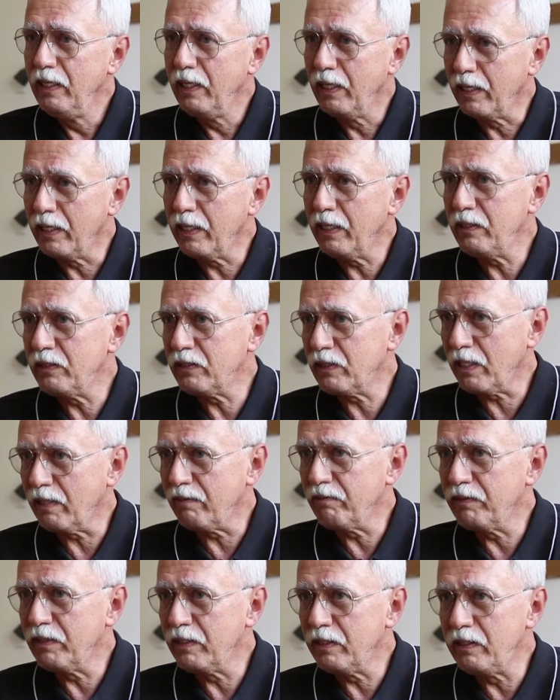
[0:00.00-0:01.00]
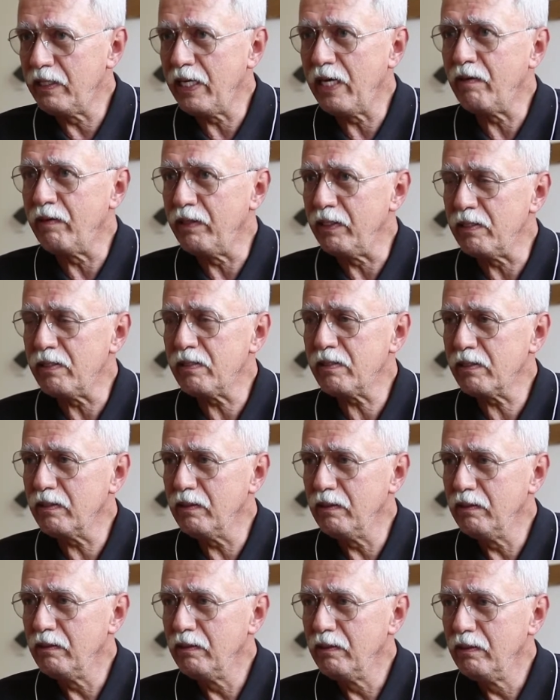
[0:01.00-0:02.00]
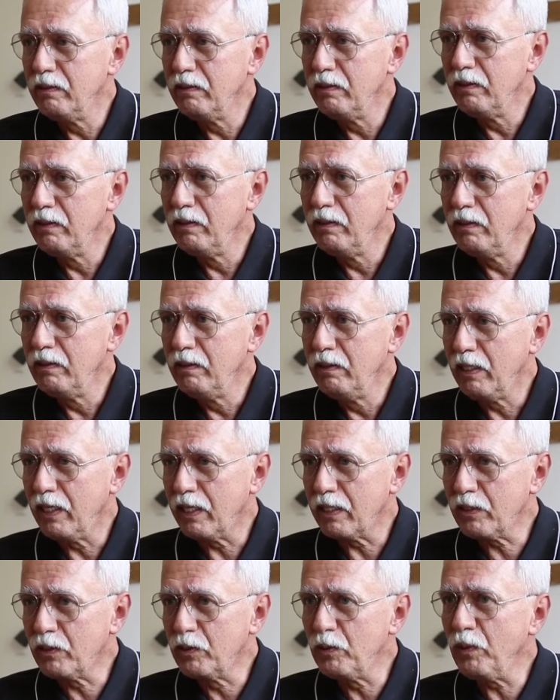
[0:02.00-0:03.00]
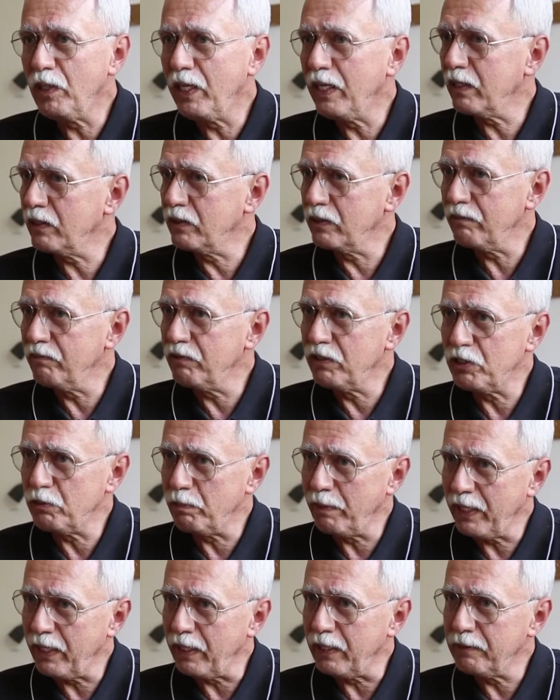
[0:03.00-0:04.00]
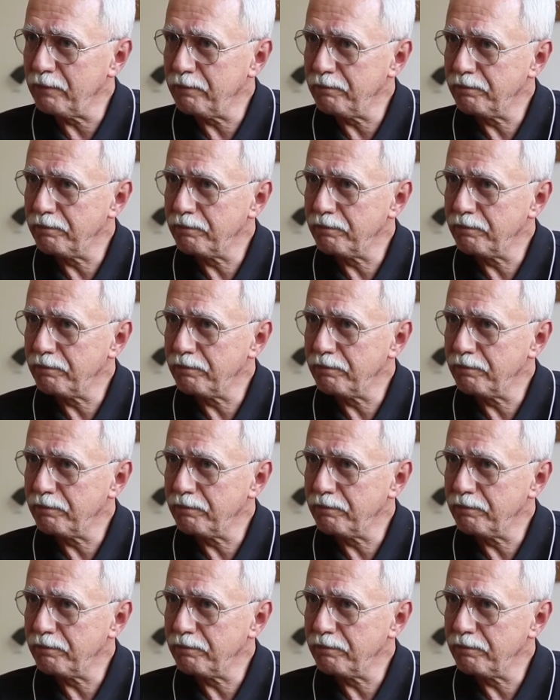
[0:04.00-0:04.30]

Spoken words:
and I discovered that dairies are gulags of despair.